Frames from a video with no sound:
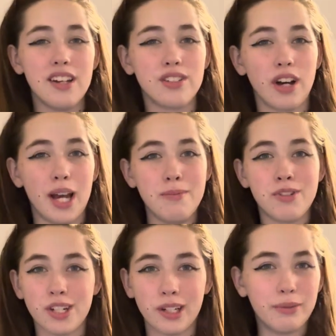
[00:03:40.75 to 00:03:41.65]
So I'm
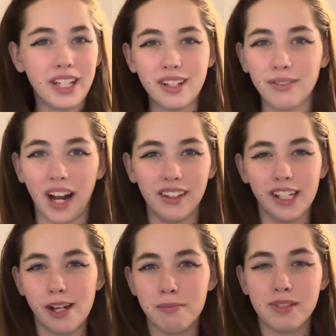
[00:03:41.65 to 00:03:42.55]
sure we could
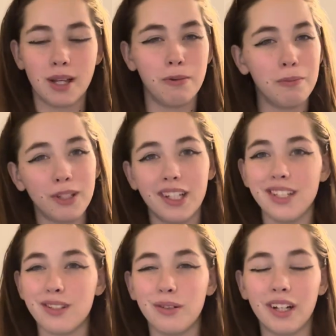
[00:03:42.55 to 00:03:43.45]
rally up some
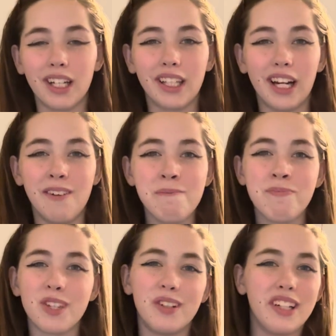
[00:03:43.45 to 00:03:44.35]
employees who work there
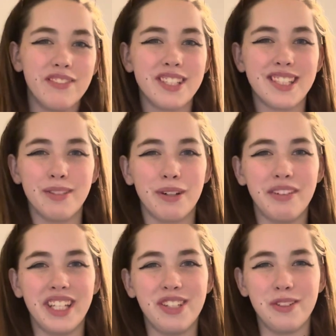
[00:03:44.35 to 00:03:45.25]
or even see what
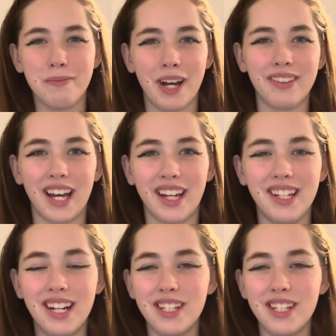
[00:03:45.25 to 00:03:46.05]
we can do about that.